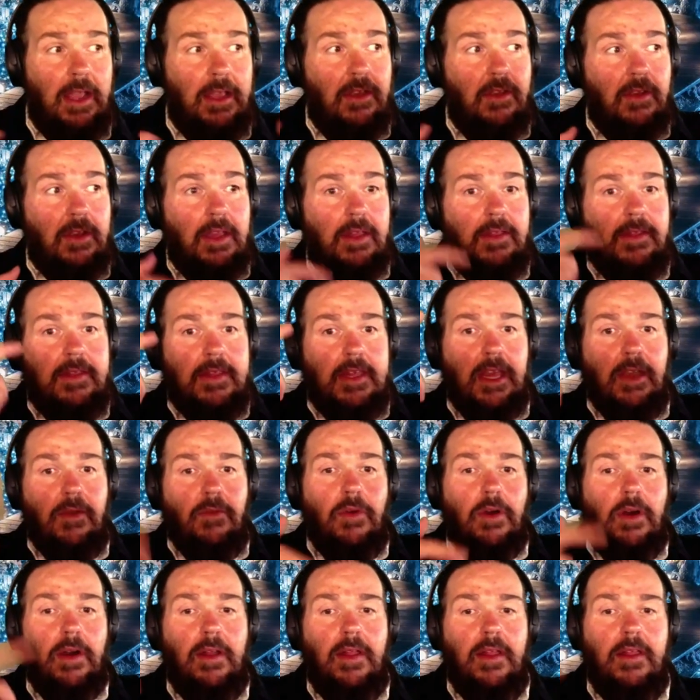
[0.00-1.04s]
You can see
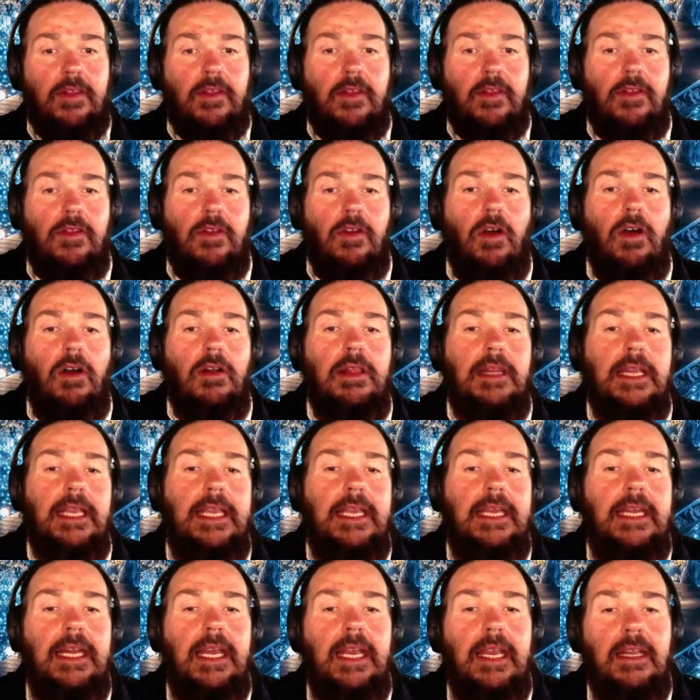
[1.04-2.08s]
where this is all
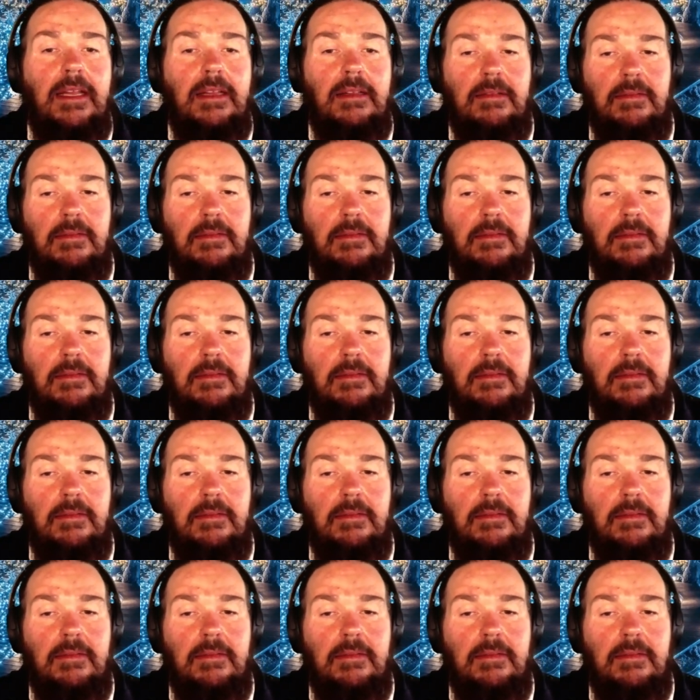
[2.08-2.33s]
leading,